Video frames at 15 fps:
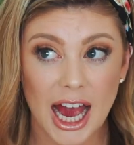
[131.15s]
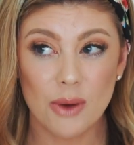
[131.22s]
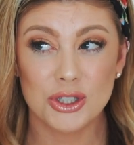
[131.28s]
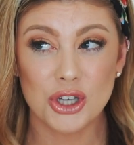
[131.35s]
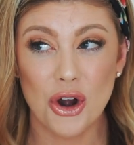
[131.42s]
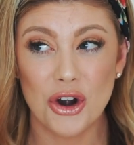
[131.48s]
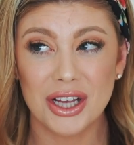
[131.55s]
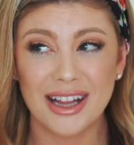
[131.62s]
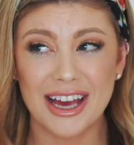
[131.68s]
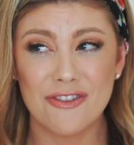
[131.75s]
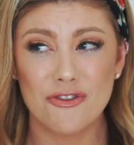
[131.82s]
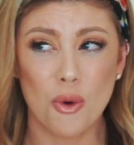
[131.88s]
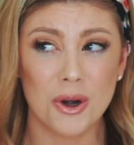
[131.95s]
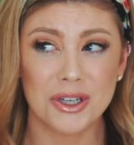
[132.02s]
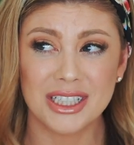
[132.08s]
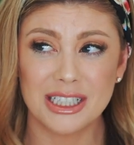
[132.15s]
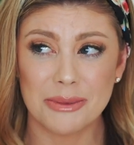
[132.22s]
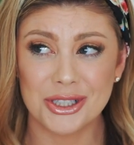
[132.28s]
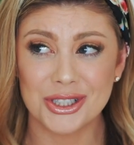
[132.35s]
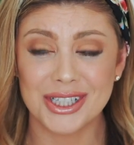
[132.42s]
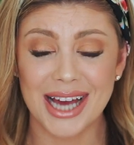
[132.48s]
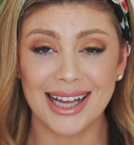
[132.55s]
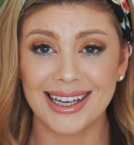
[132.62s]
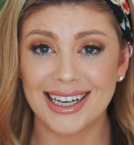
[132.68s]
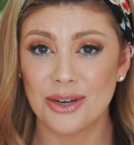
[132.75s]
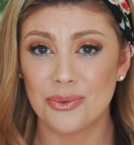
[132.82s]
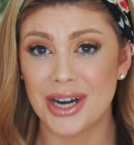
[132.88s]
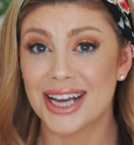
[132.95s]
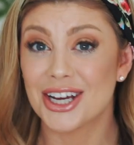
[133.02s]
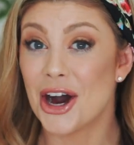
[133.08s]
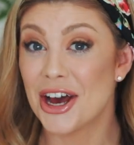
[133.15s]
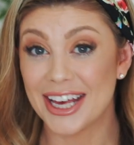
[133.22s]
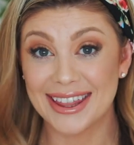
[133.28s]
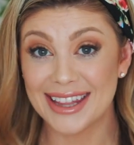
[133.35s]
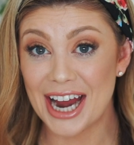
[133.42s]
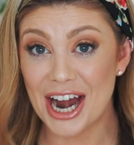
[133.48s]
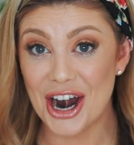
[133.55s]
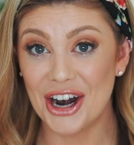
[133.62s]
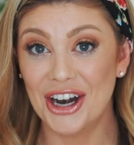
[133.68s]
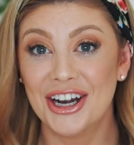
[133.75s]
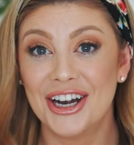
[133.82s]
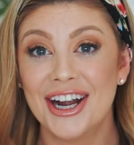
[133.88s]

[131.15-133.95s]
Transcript: I was already like four centimeters dilated when I got in there.